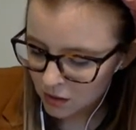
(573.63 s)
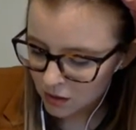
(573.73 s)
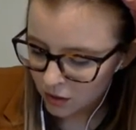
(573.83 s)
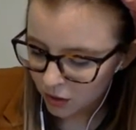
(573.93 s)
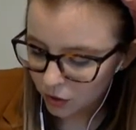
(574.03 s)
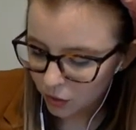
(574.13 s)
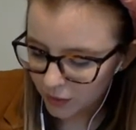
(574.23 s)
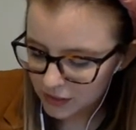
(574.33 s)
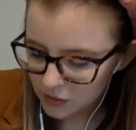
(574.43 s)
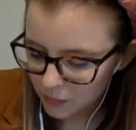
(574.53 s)
are
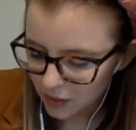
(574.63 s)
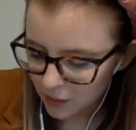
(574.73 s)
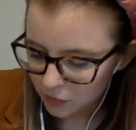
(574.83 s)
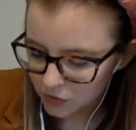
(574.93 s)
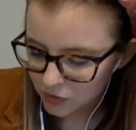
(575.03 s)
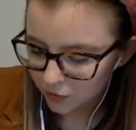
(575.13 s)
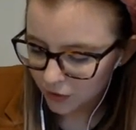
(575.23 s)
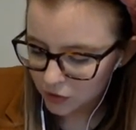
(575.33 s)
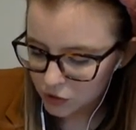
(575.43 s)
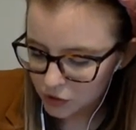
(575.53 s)
going to be able to
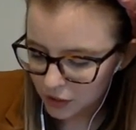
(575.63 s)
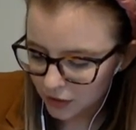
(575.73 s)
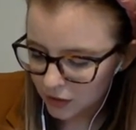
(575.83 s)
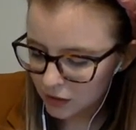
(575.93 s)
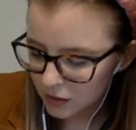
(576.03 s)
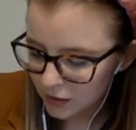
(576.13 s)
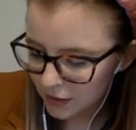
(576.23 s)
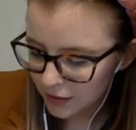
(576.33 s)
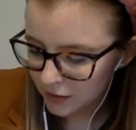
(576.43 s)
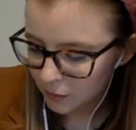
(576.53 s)
function
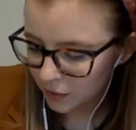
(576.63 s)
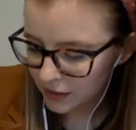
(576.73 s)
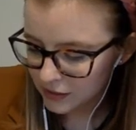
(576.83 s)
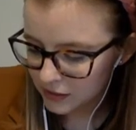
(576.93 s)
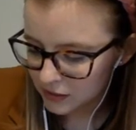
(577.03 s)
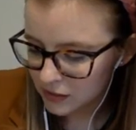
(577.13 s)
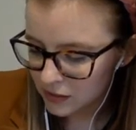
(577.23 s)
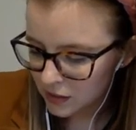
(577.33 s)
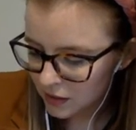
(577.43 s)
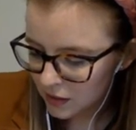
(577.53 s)
in the presence
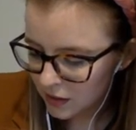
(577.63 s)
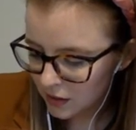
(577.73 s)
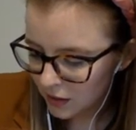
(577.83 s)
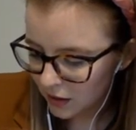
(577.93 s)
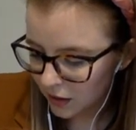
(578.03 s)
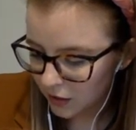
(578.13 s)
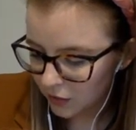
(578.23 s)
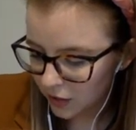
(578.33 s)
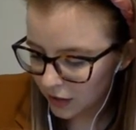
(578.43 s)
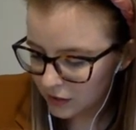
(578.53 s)
of
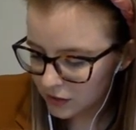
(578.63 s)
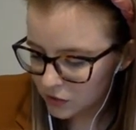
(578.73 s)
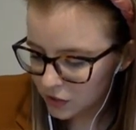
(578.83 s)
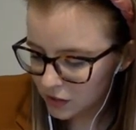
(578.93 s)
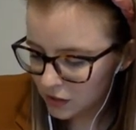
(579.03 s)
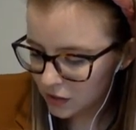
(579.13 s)
oxygen